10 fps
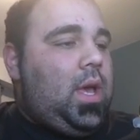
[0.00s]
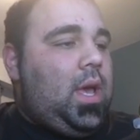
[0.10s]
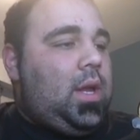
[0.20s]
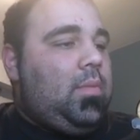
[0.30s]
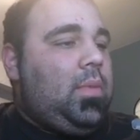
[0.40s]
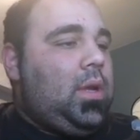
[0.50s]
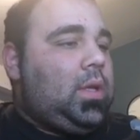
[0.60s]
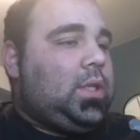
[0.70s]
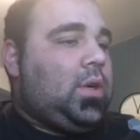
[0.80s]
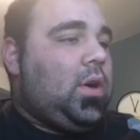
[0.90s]
And I'm going
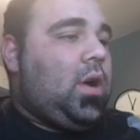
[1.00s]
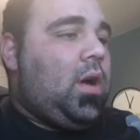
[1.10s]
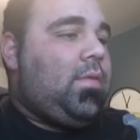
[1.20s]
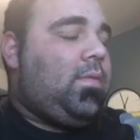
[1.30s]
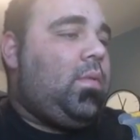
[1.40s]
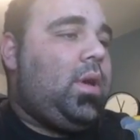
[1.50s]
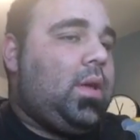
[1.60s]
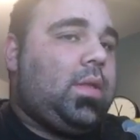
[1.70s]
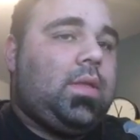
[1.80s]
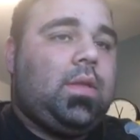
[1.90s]
to start off
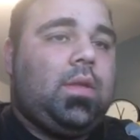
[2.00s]
with